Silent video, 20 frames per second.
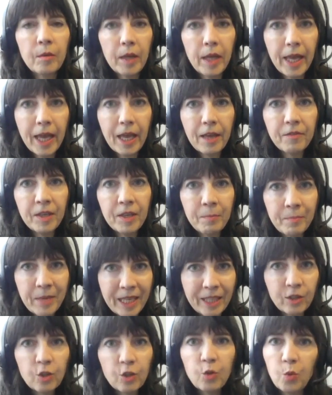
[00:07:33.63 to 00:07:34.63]
heavy
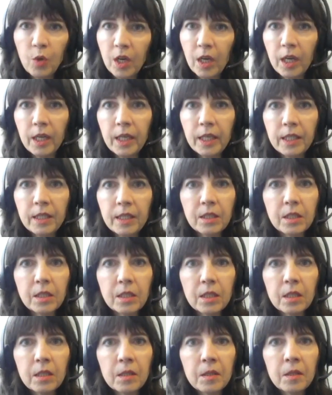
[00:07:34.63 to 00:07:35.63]
metal
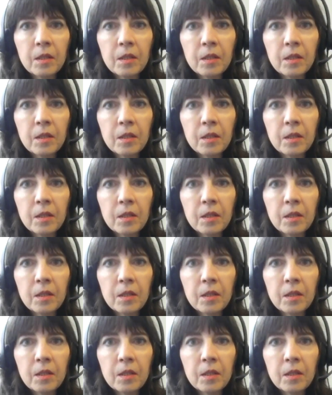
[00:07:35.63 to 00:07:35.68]
wise